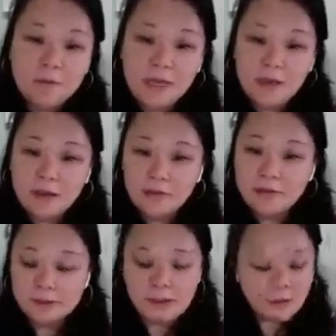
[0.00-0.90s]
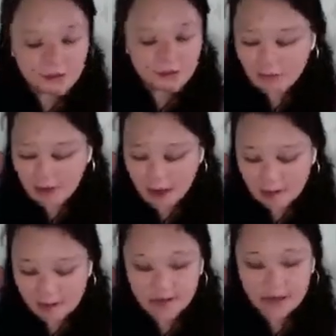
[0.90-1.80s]
well. And form
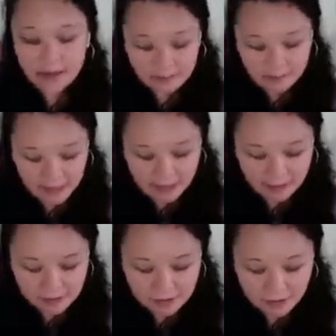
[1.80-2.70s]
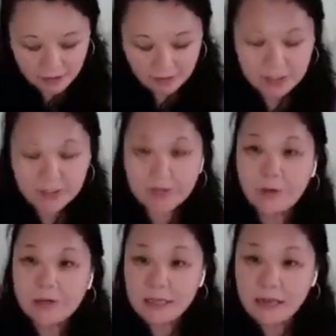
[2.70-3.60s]
includes not only grammar, but
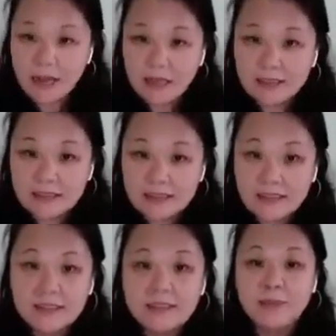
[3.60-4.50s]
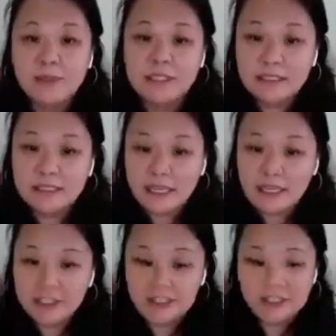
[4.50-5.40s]
also discourse
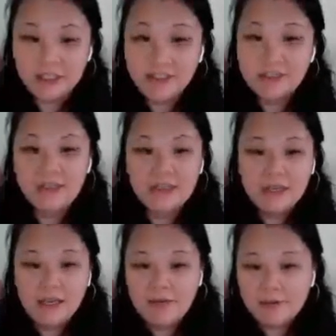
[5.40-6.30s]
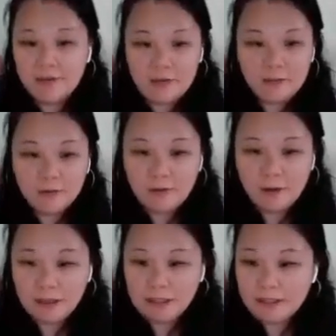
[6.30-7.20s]
analysis, pronunciation.
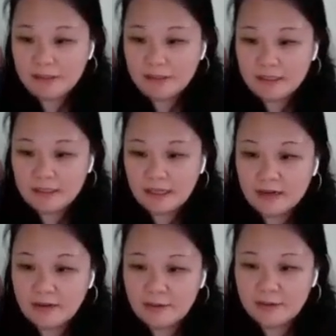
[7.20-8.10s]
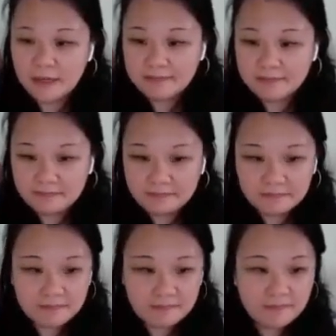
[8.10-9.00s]
Everything would fall into this
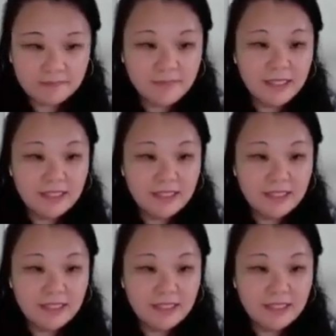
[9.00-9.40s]
category.